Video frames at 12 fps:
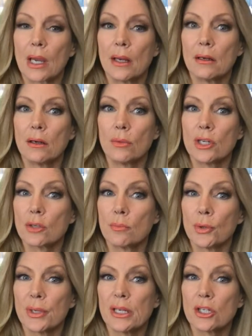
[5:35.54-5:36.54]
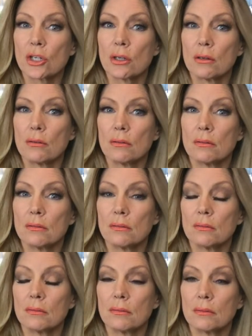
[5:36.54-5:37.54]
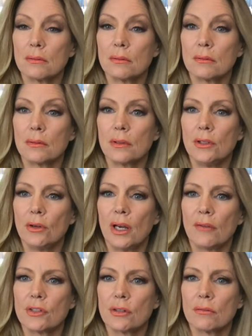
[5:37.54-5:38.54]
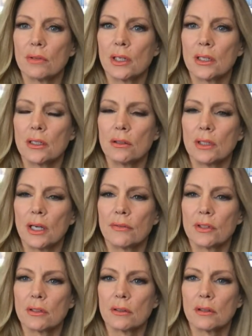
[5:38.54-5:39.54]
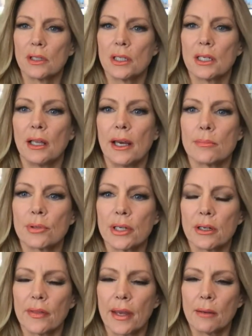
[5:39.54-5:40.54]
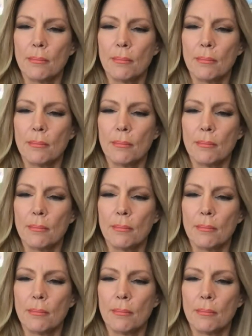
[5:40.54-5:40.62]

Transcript: know which Marie Show. Rhonda, you'll have to elaborate on that.